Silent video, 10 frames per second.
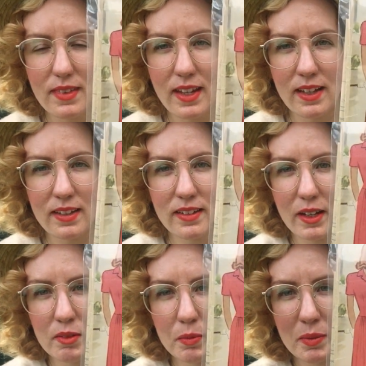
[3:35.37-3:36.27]
and
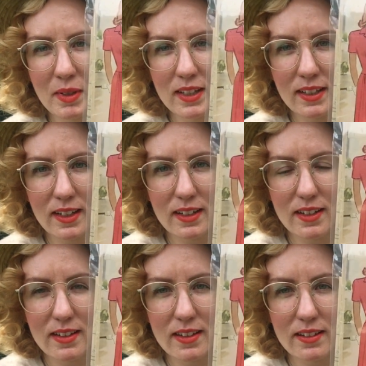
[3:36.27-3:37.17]
I will be making
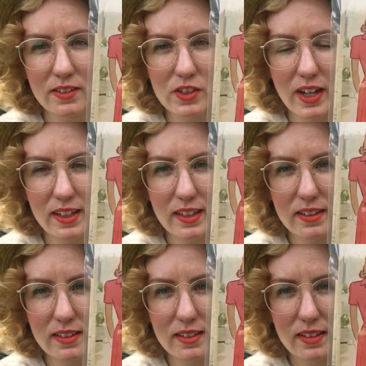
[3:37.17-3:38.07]
this
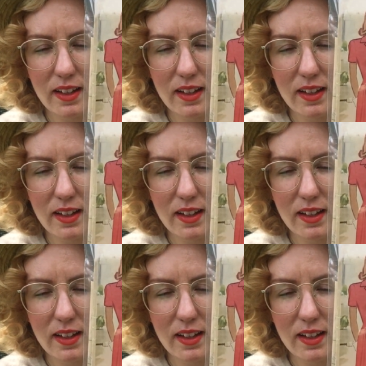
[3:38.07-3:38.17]
jacket.